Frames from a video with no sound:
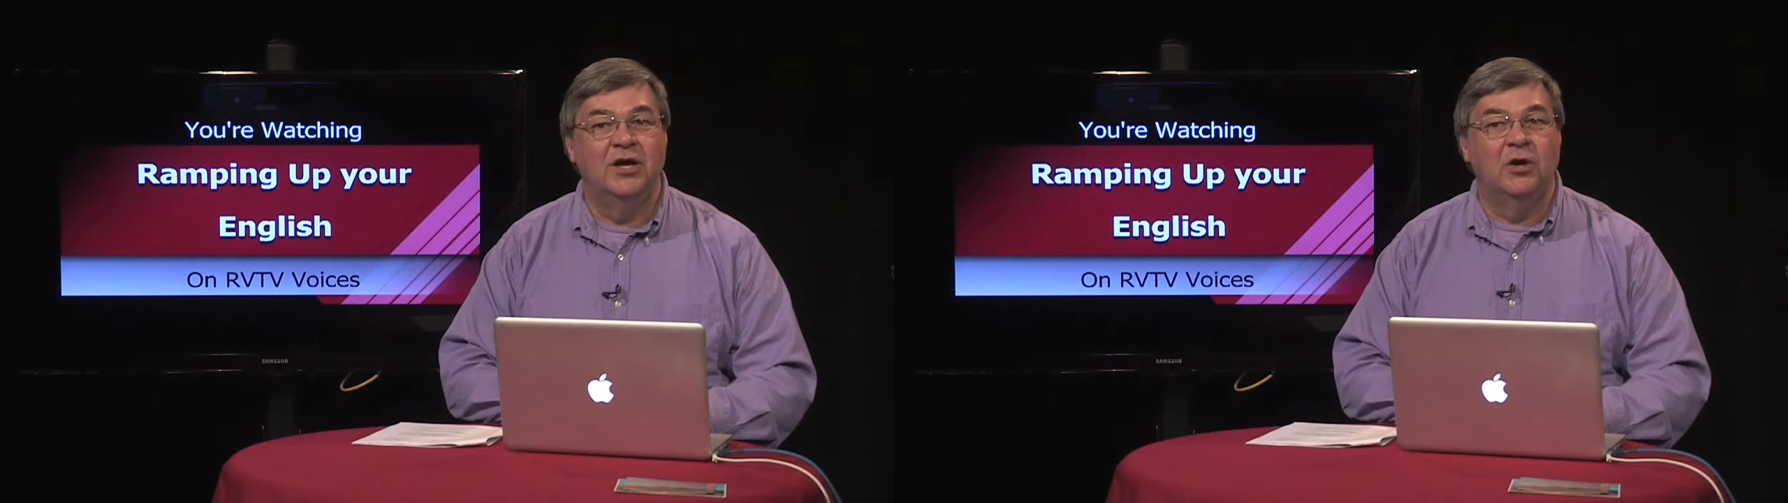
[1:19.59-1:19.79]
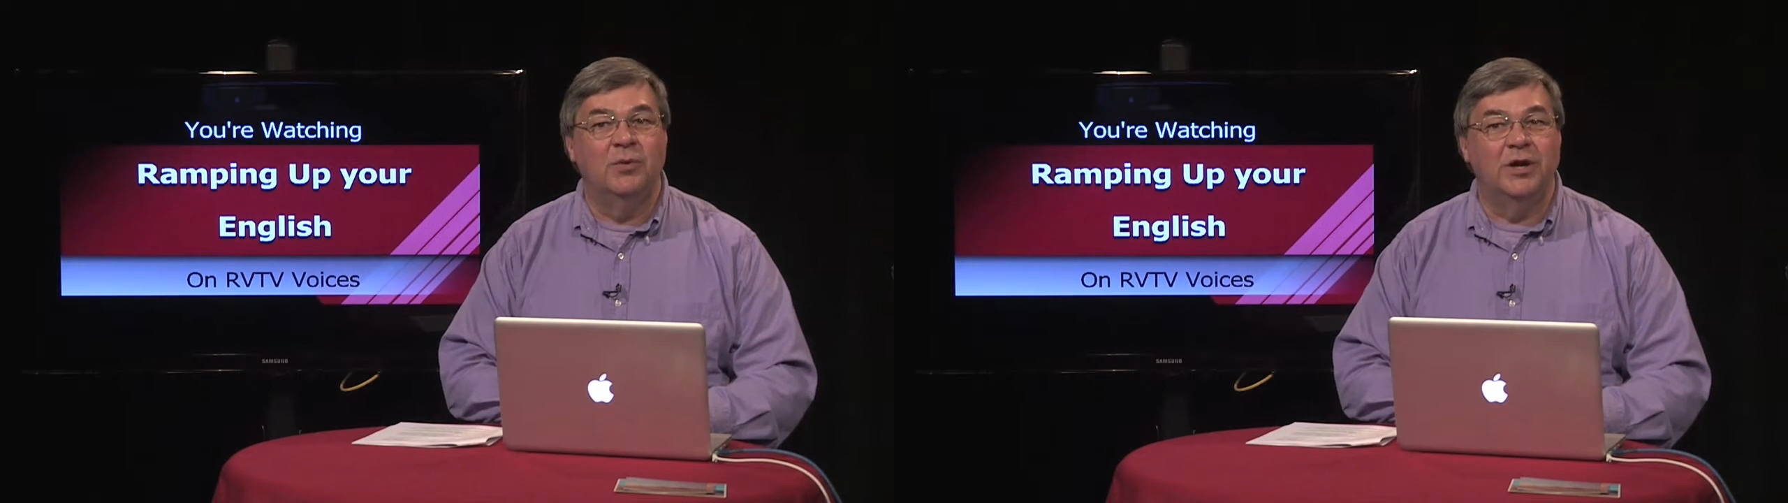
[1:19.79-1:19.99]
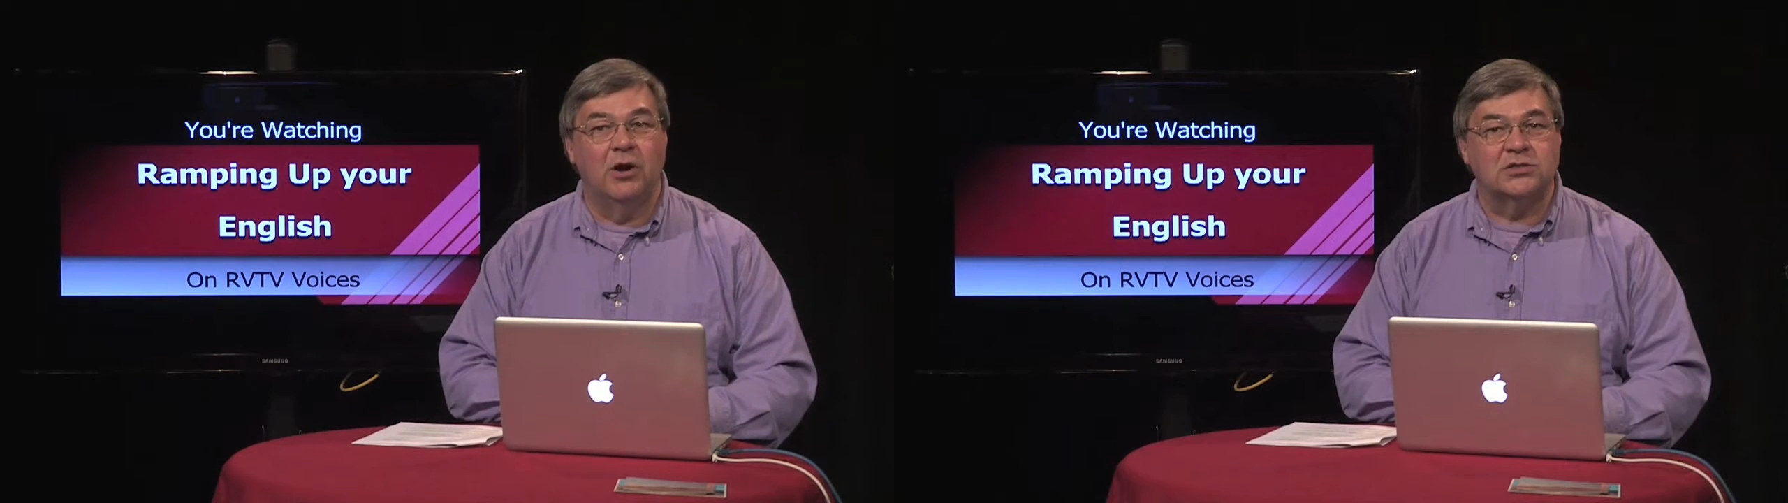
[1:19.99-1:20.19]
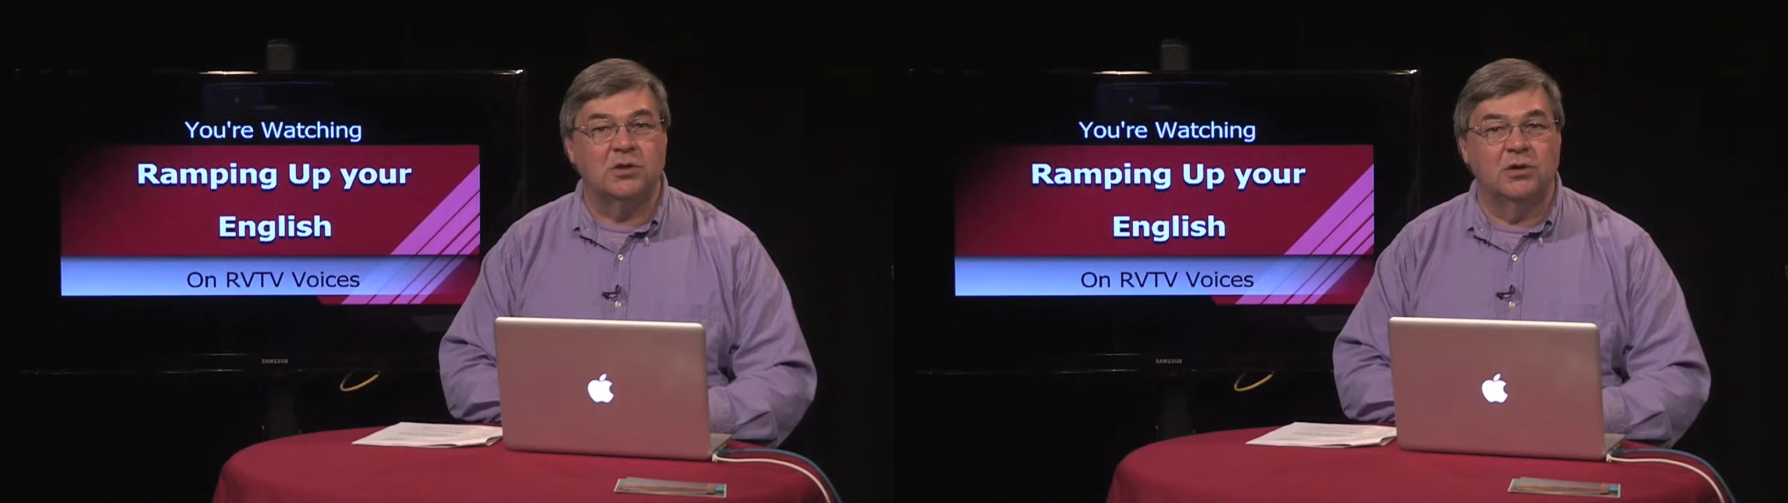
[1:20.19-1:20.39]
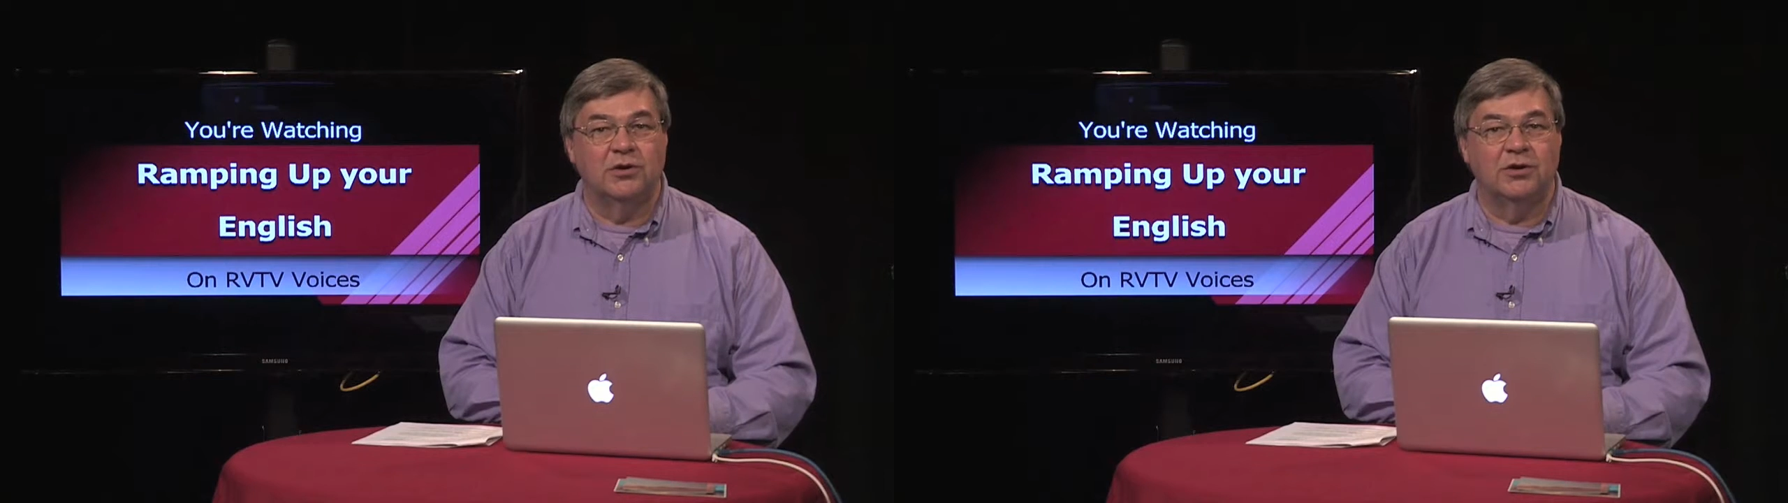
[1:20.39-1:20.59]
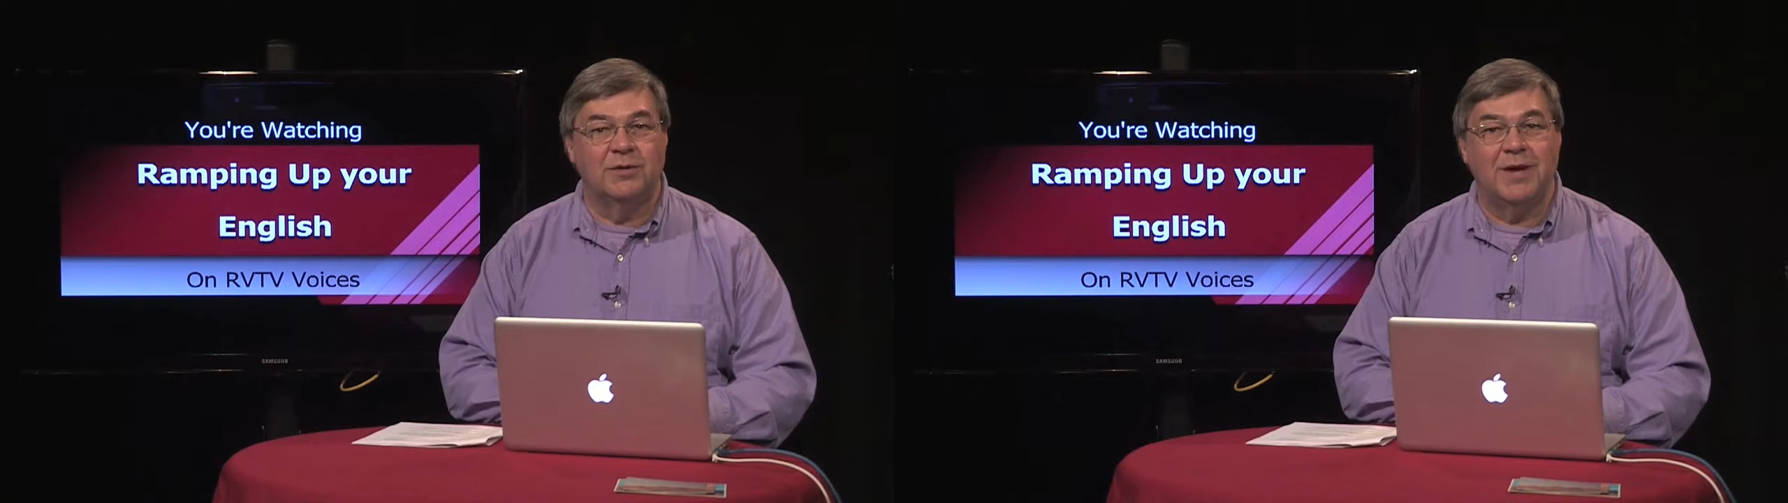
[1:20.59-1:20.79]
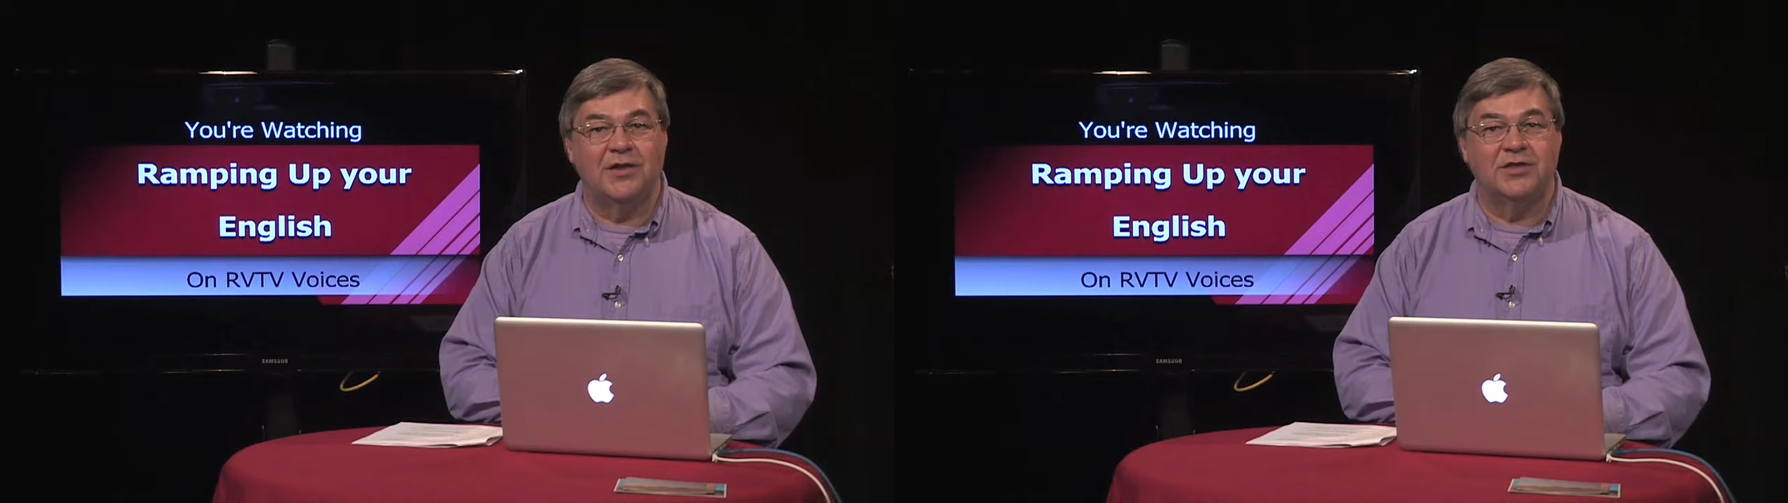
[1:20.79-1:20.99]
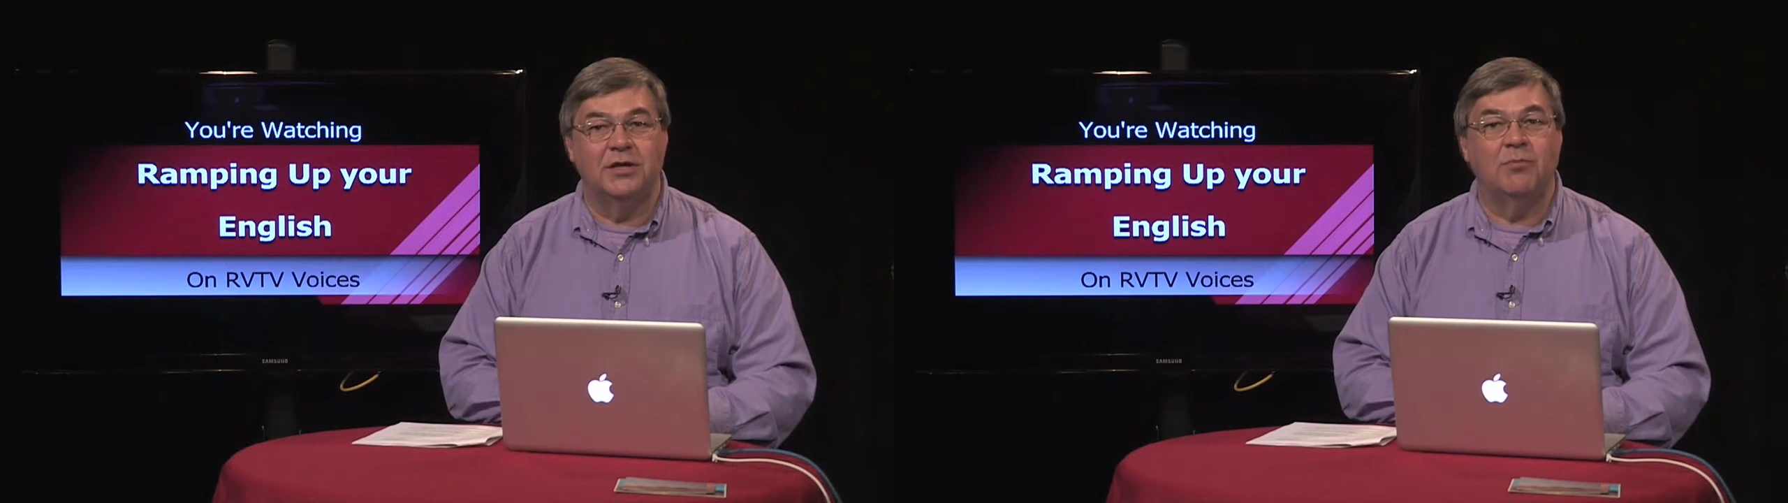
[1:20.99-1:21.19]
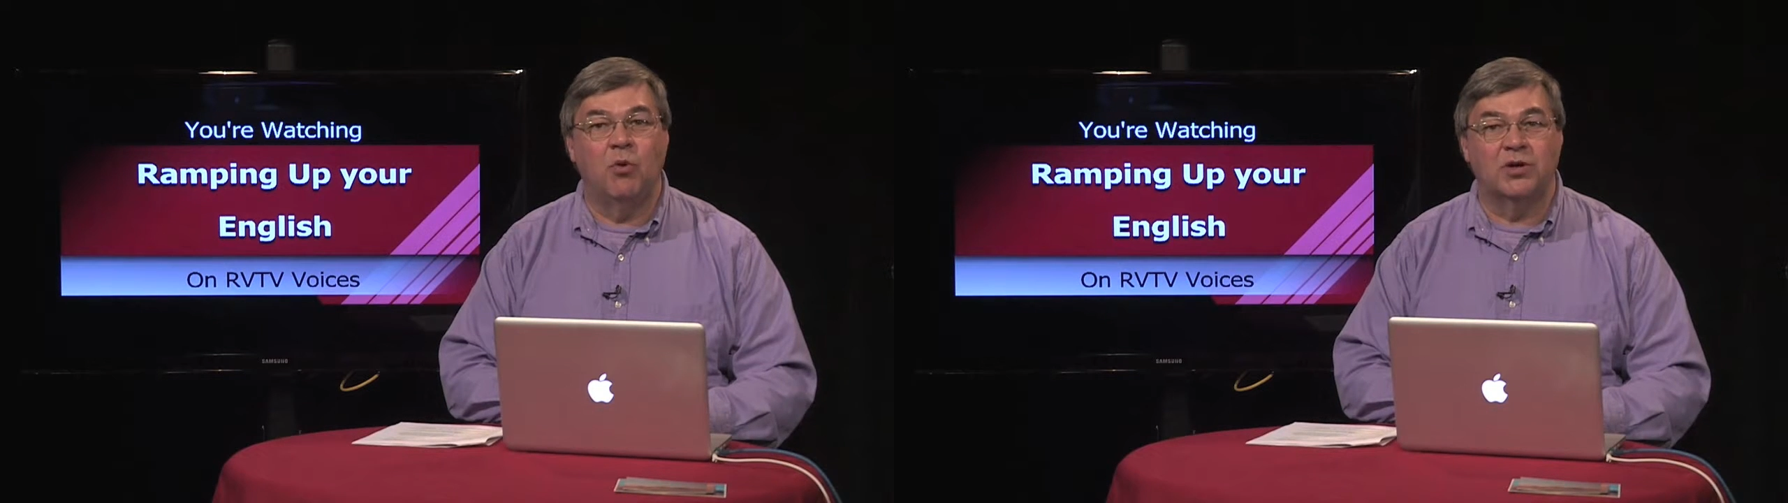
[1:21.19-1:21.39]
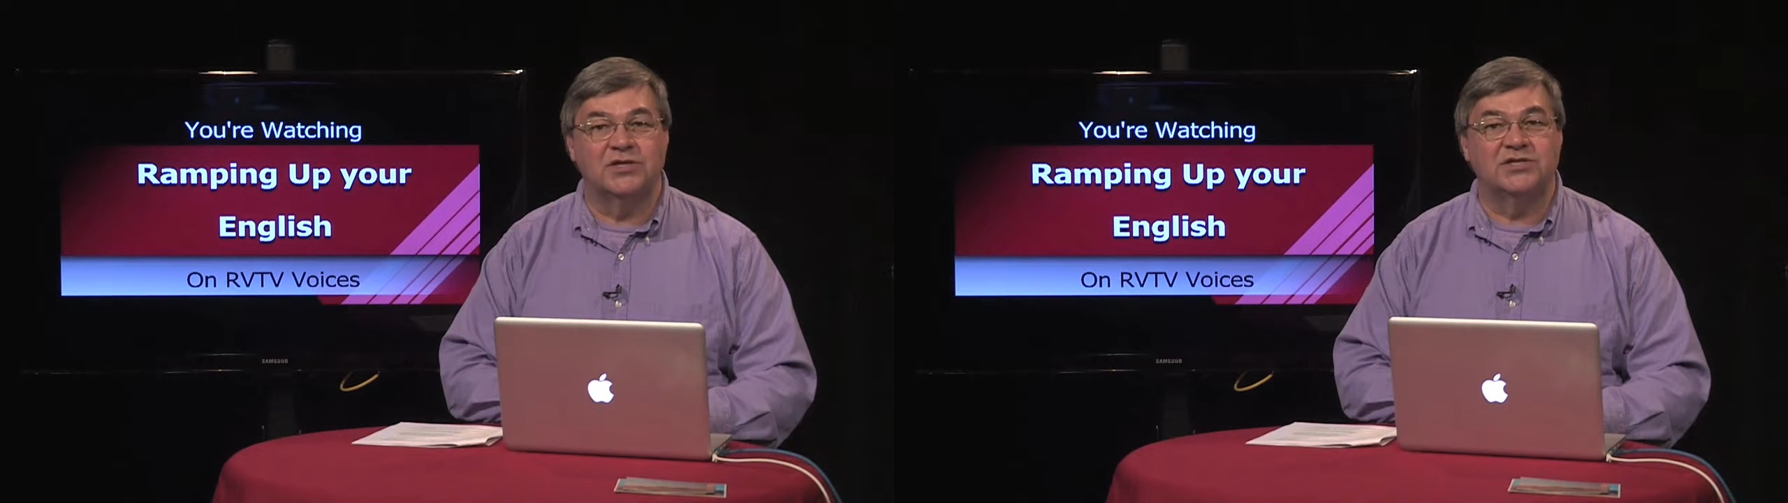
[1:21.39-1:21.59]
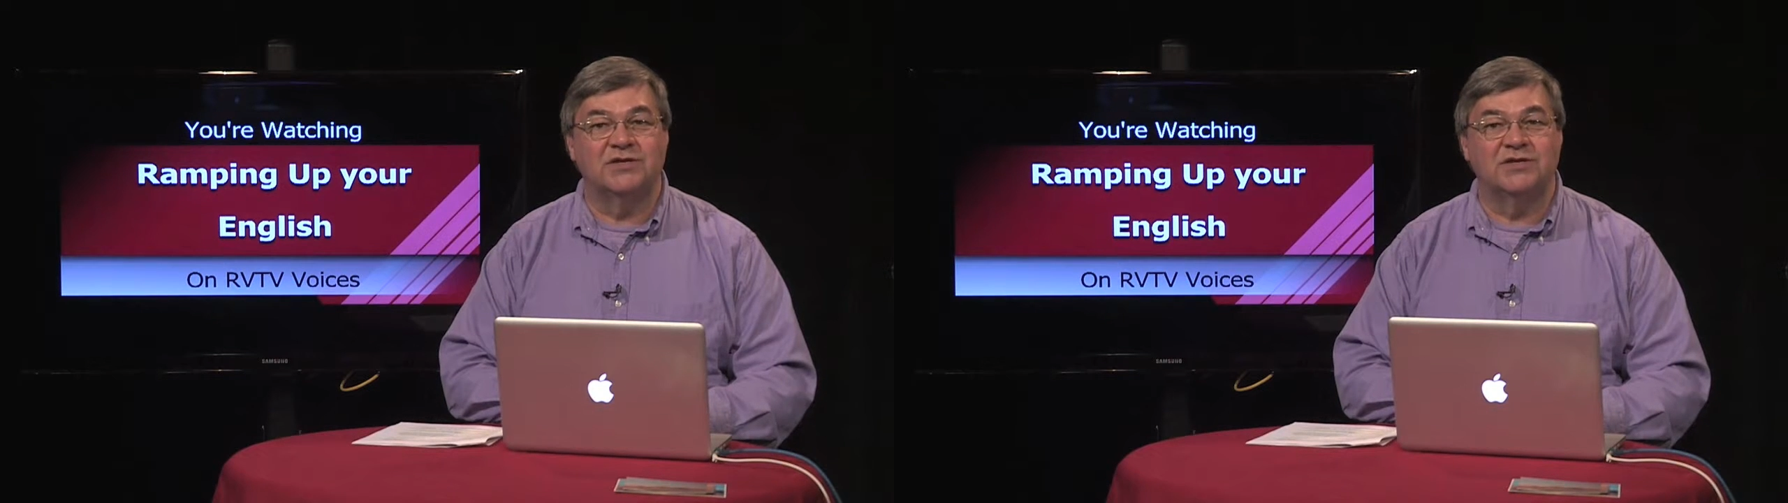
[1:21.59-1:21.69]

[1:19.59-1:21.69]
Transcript: We also learned about the importance